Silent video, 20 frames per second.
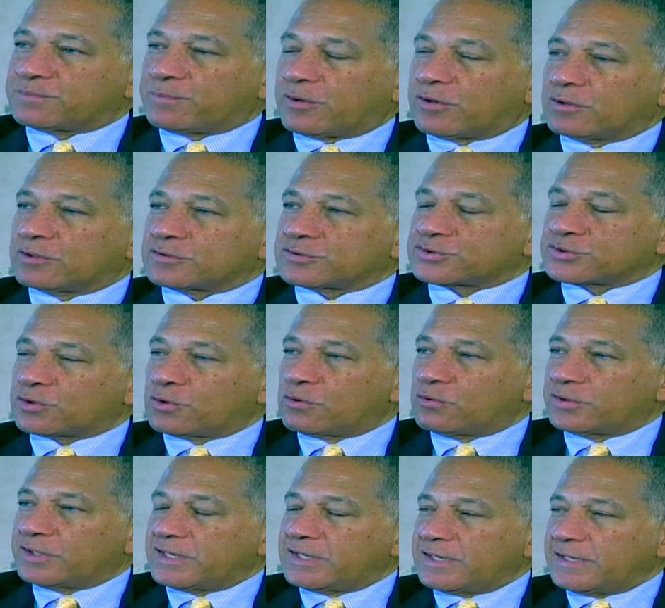
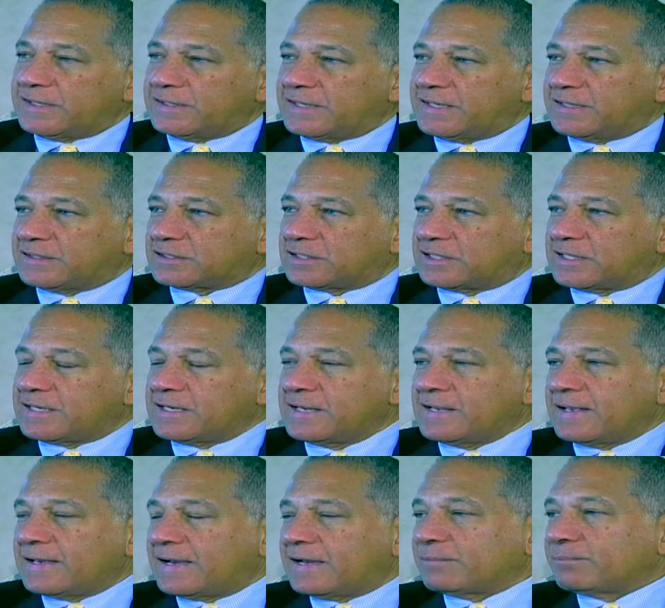Berlusconi in Italy
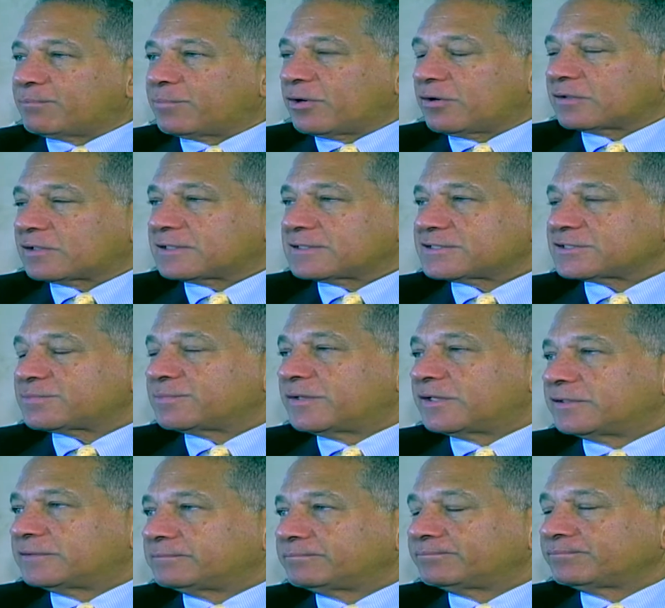and
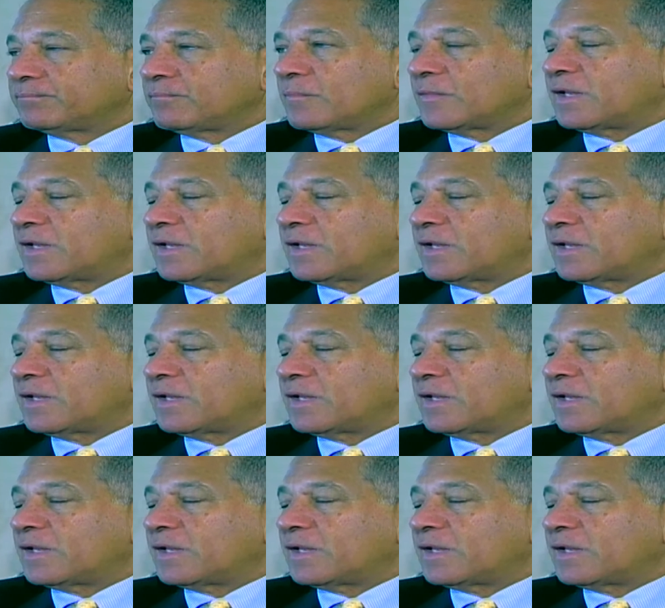Bertelsmann